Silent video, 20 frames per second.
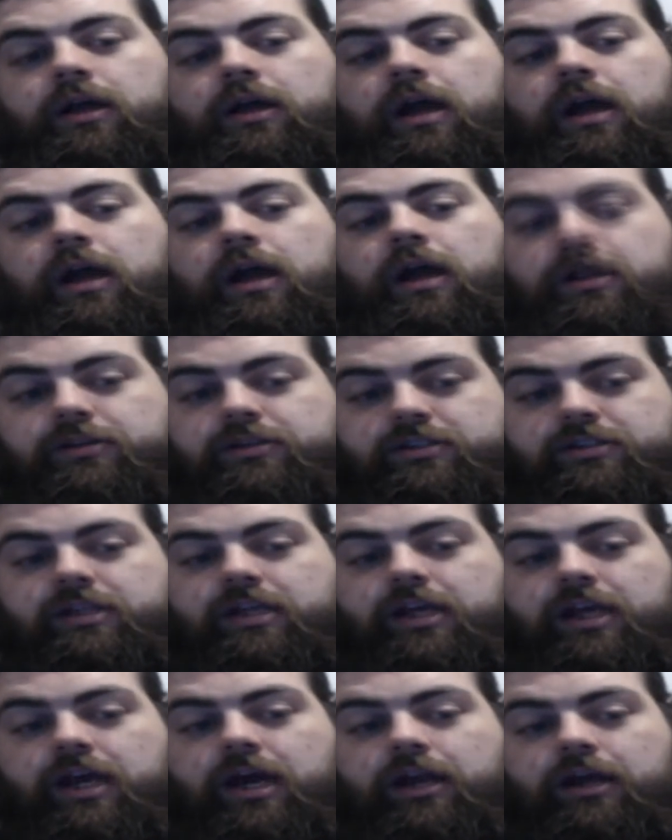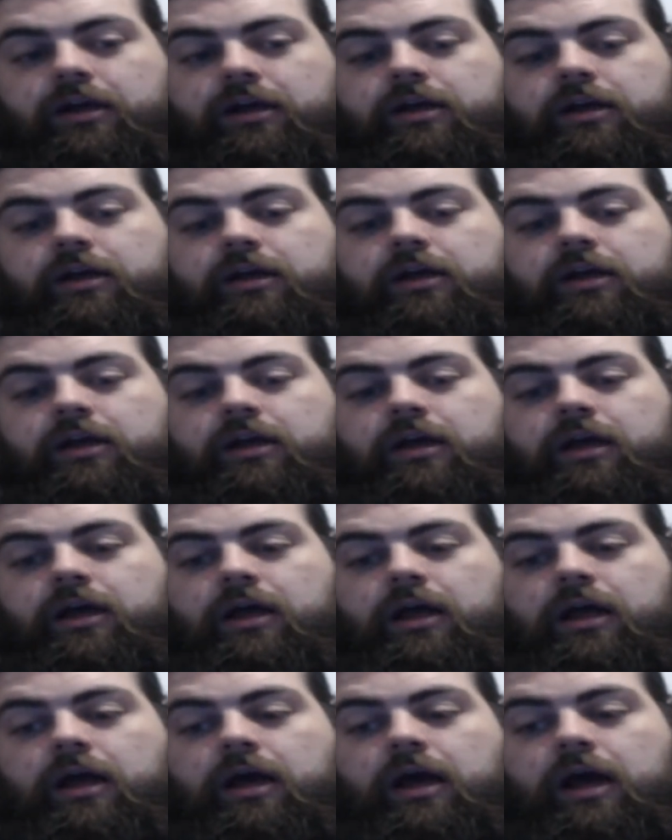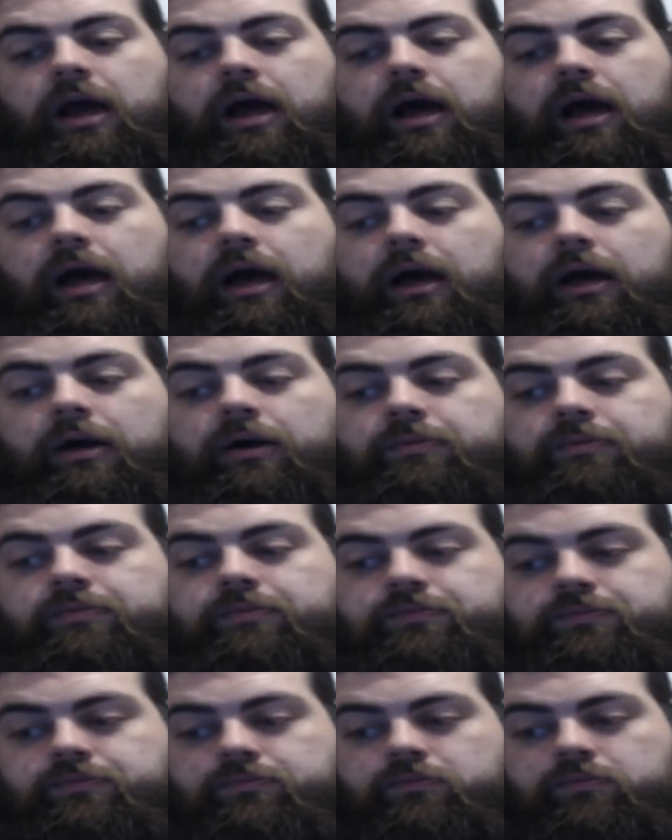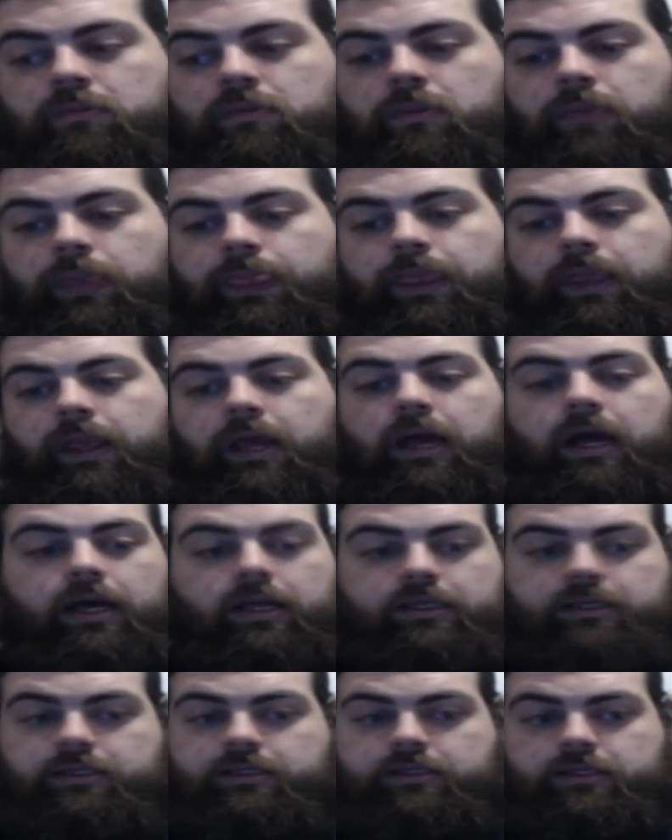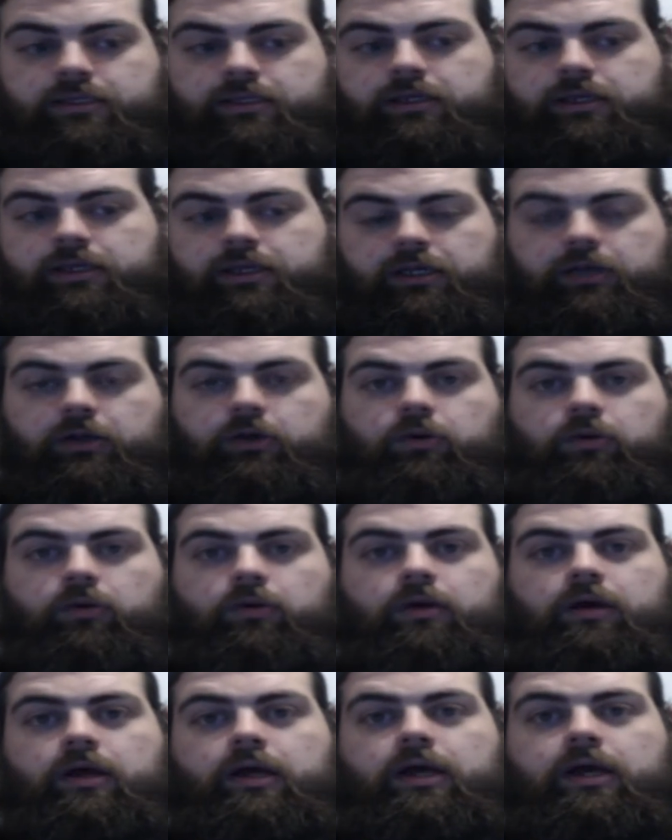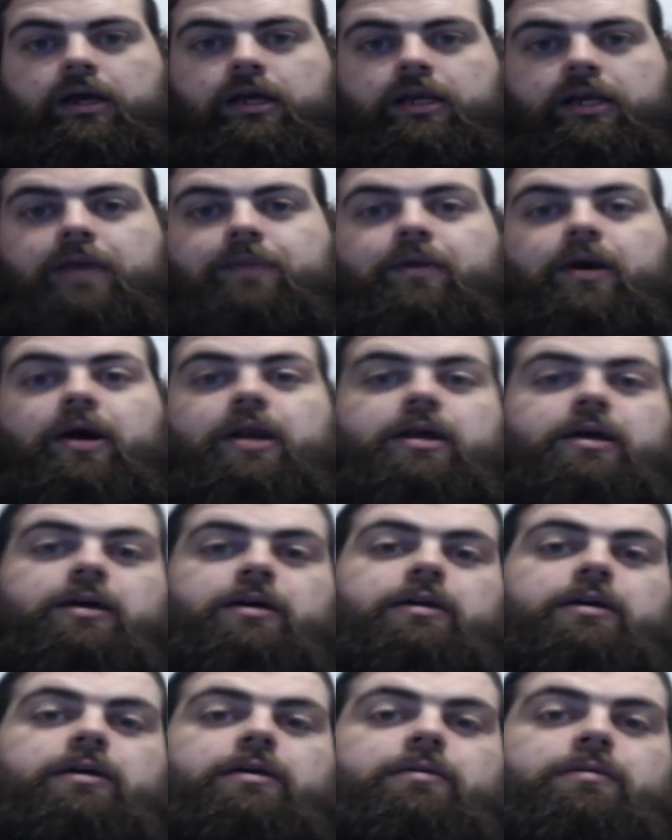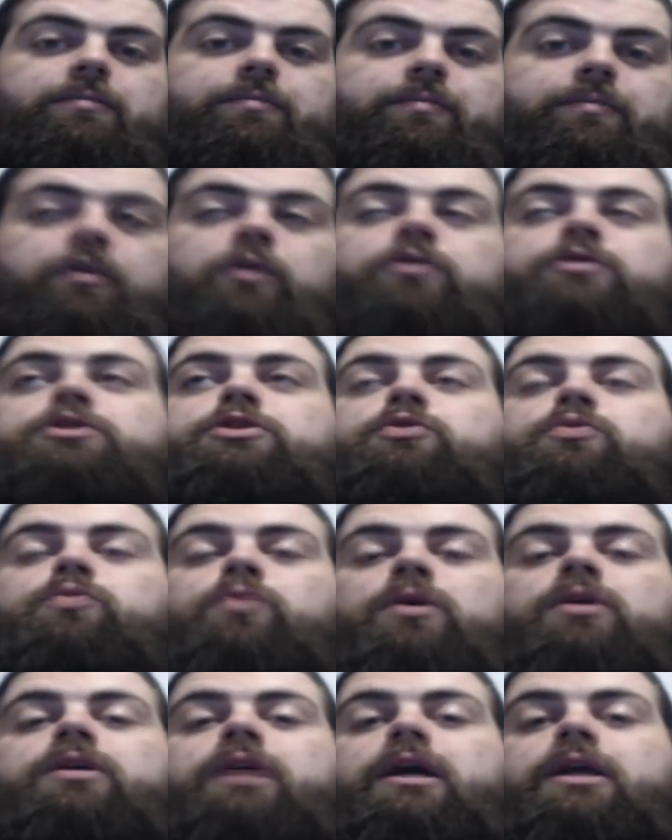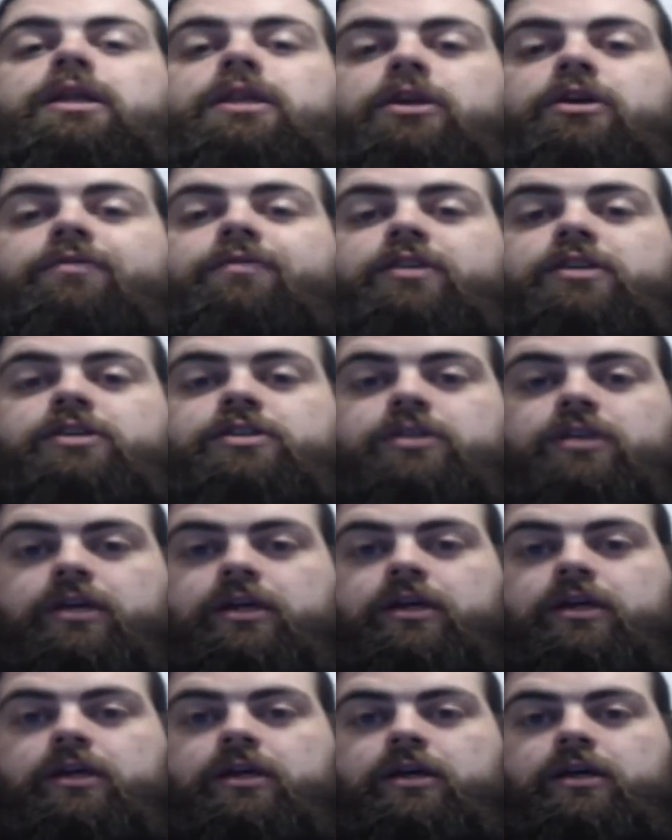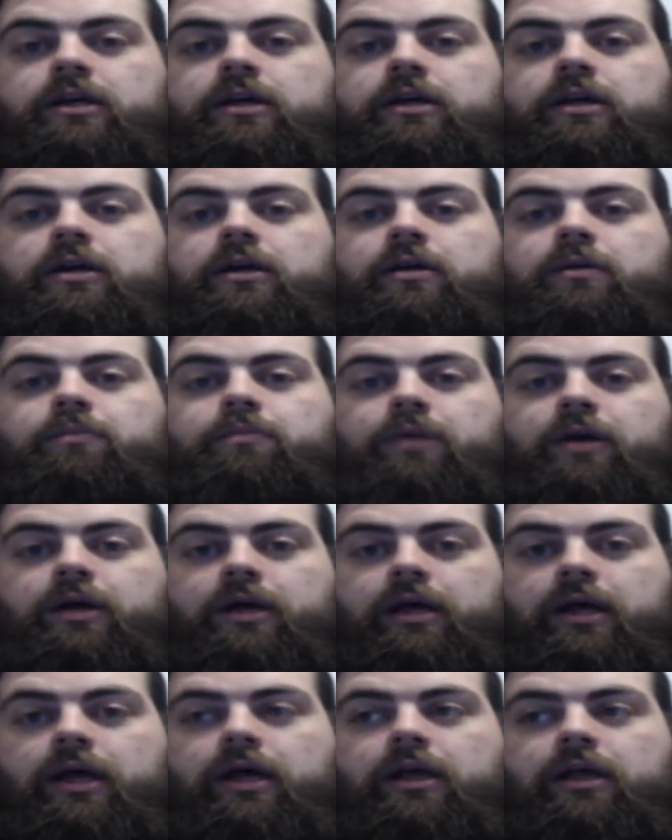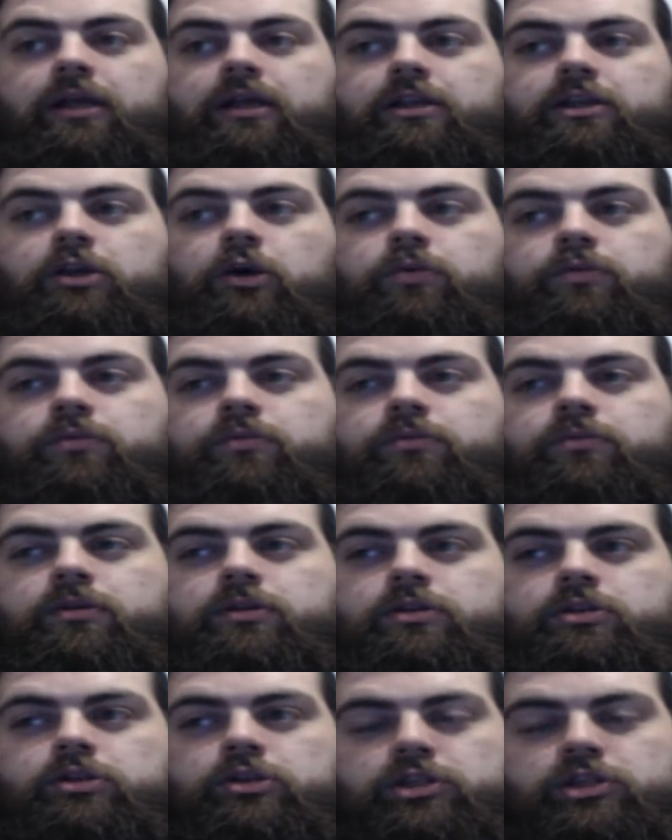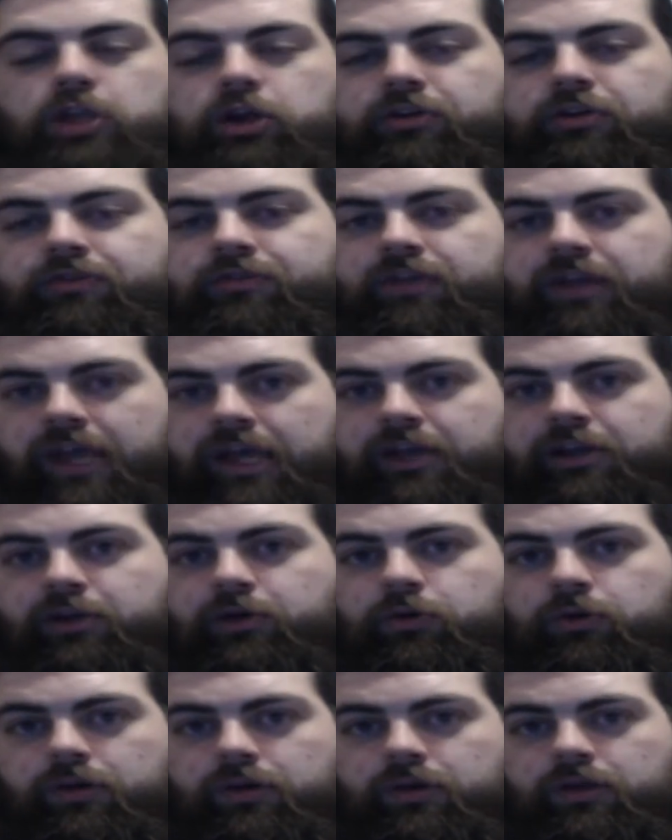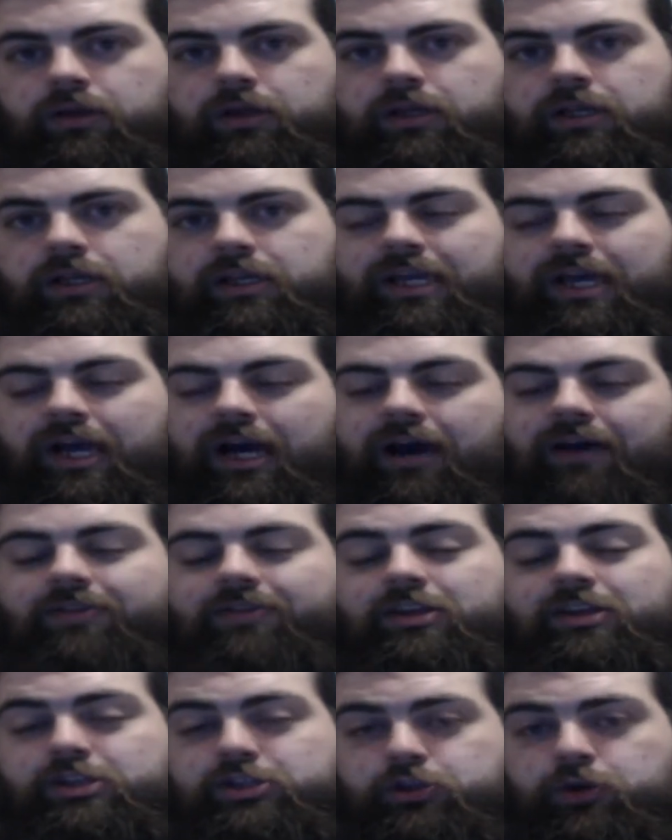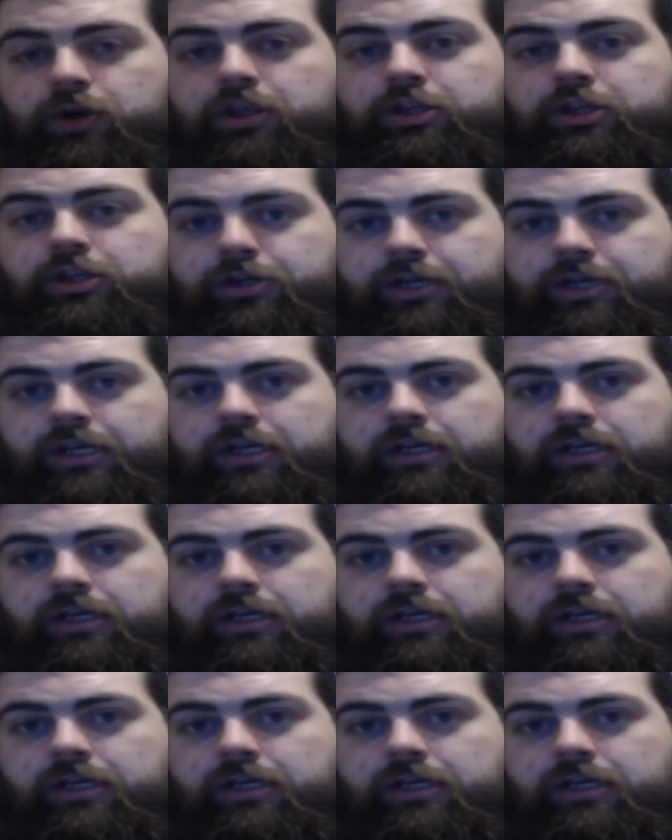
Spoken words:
and stick at it, and keep at it, because you will get there eventually. But don't just look for the end goal. You have to enjoy the journey,